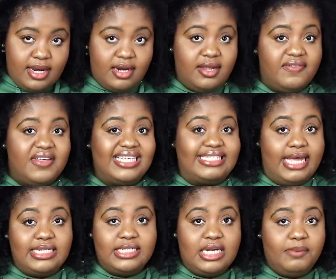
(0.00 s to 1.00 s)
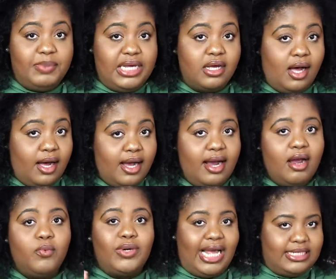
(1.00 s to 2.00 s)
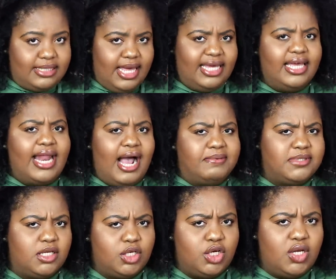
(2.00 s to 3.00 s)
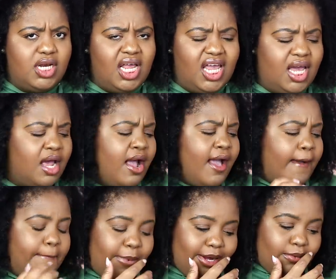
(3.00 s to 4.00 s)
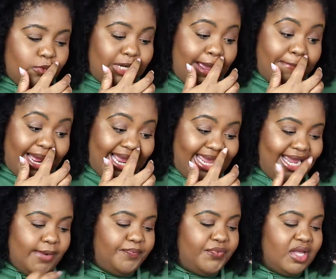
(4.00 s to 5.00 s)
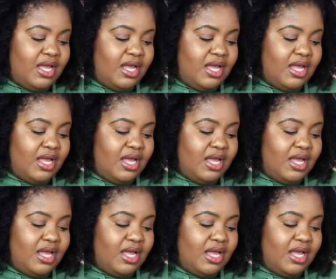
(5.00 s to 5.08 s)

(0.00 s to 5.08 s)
Now, if they sent it in PR, would I take it? Absolutely. But would I buy it?